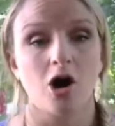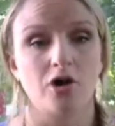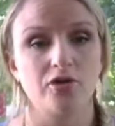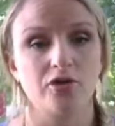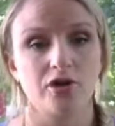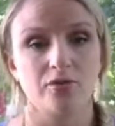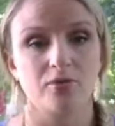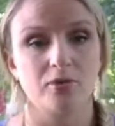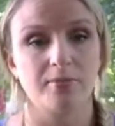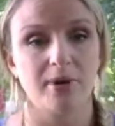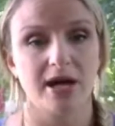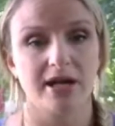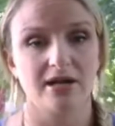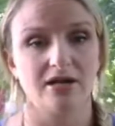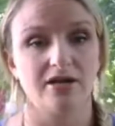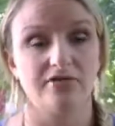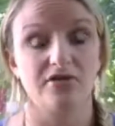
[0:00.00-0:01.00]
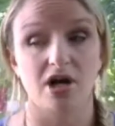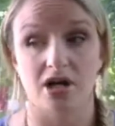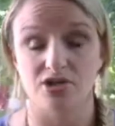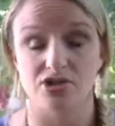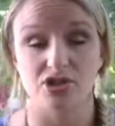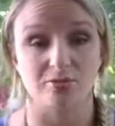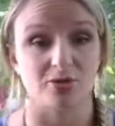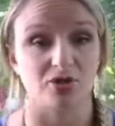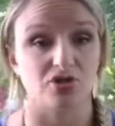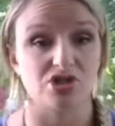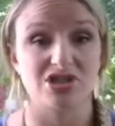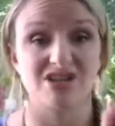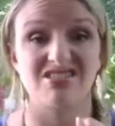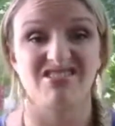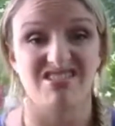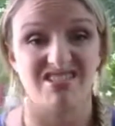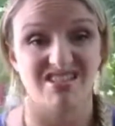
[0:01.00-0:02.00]
Are there repetitive customers,
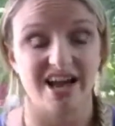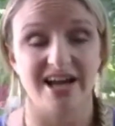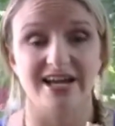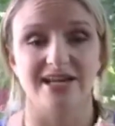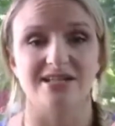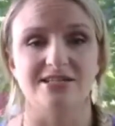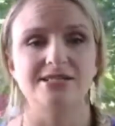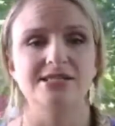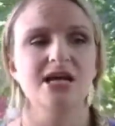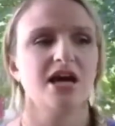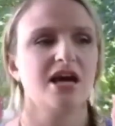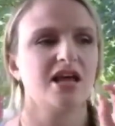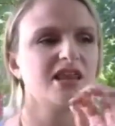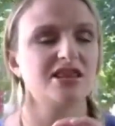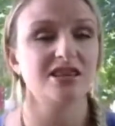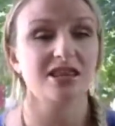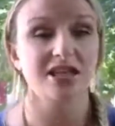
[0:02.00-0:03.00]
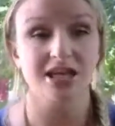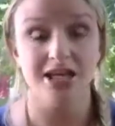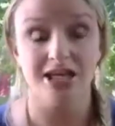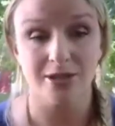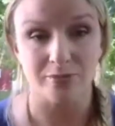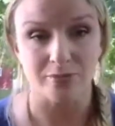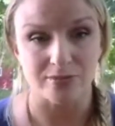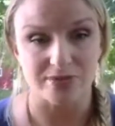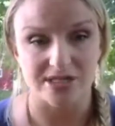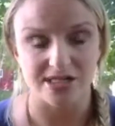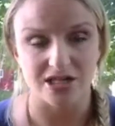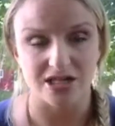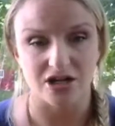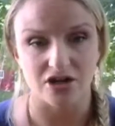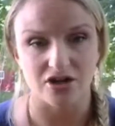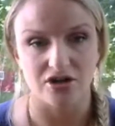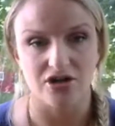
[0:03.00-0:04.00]
clients, themes
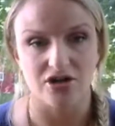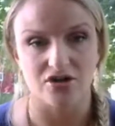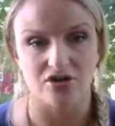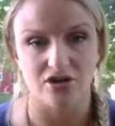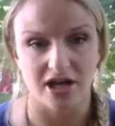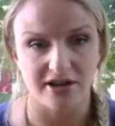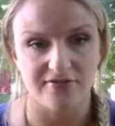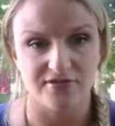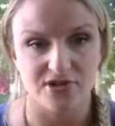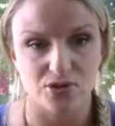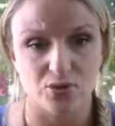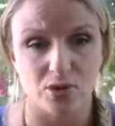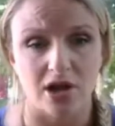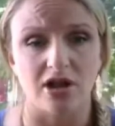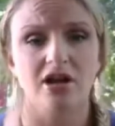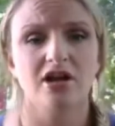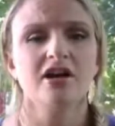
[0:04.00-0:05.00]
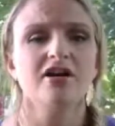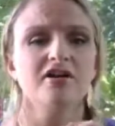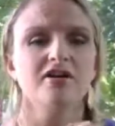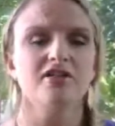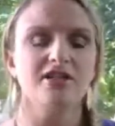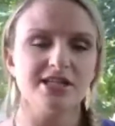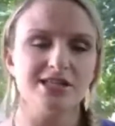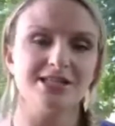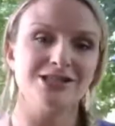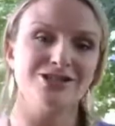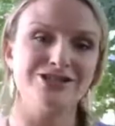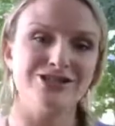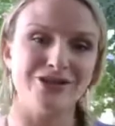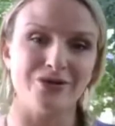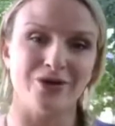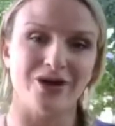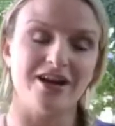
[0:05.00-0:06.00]
that are in your life as well? Listen
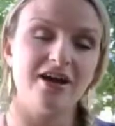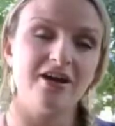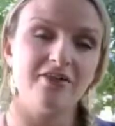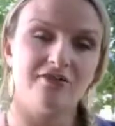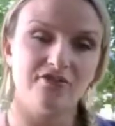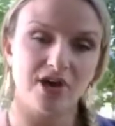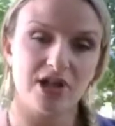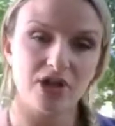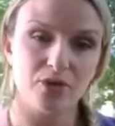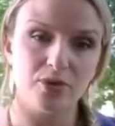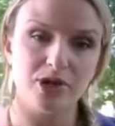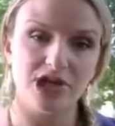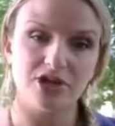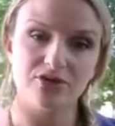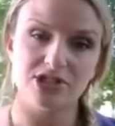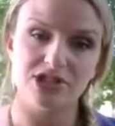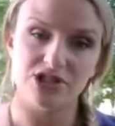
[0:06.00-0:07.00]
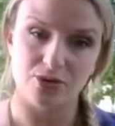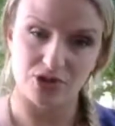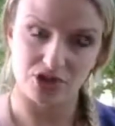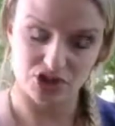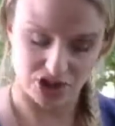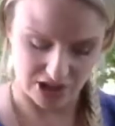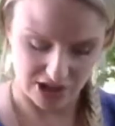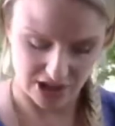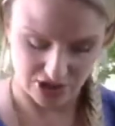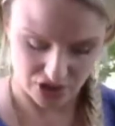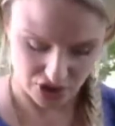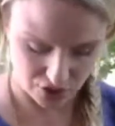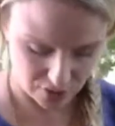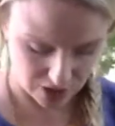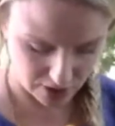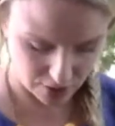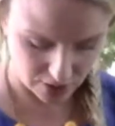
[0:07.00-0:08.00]
to it. Follow what your intuition tells
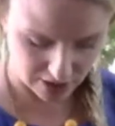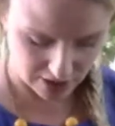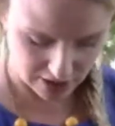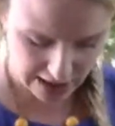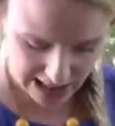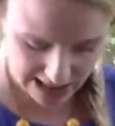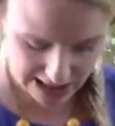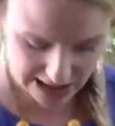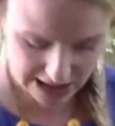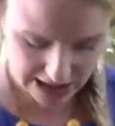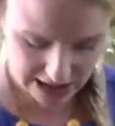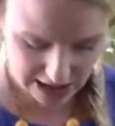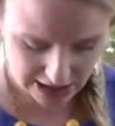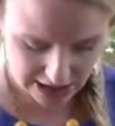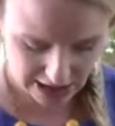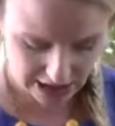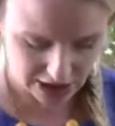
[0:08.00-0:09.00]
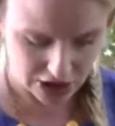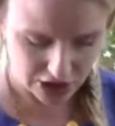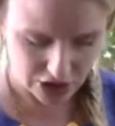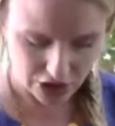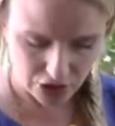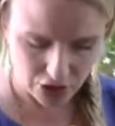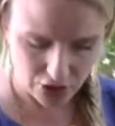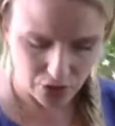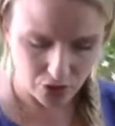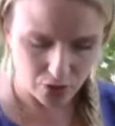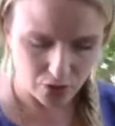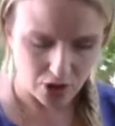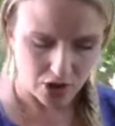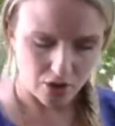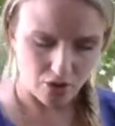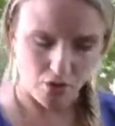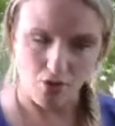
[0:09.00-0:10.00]
you, and it will not lead you
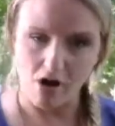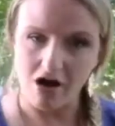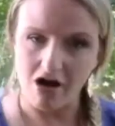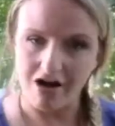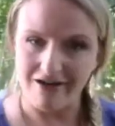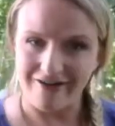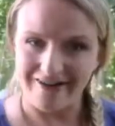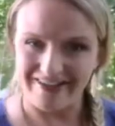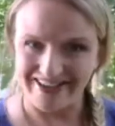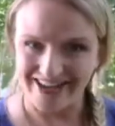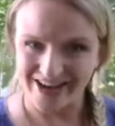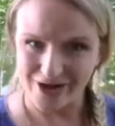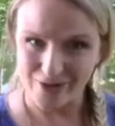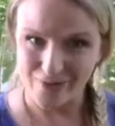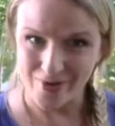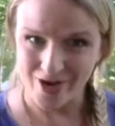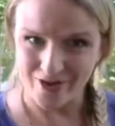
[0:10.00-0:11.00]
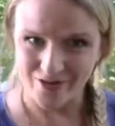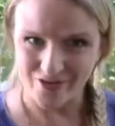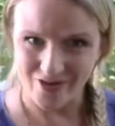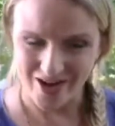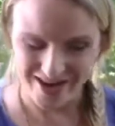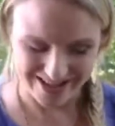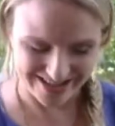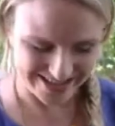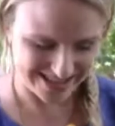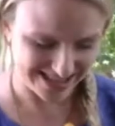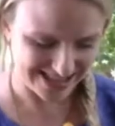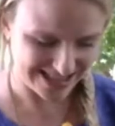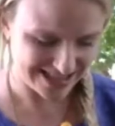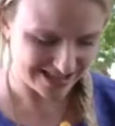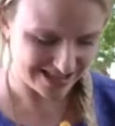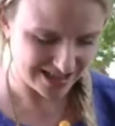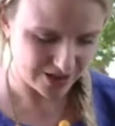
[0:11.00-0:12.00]
wrong, my friends.
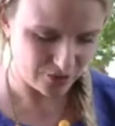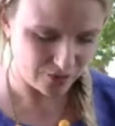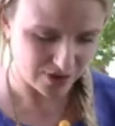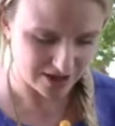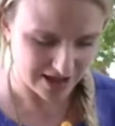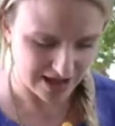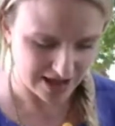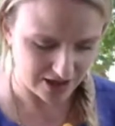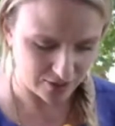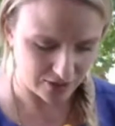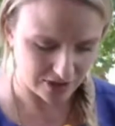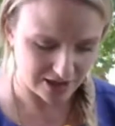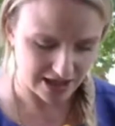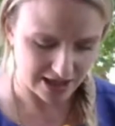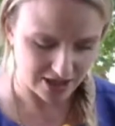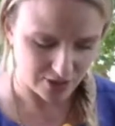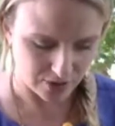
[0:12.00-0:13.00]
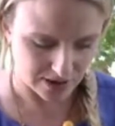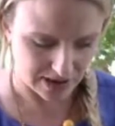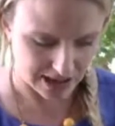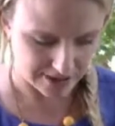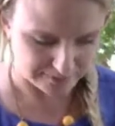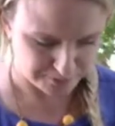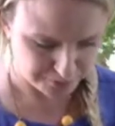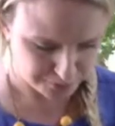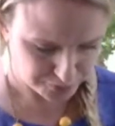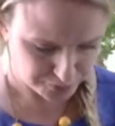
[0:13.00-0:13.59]
It will not, it will not, it will not.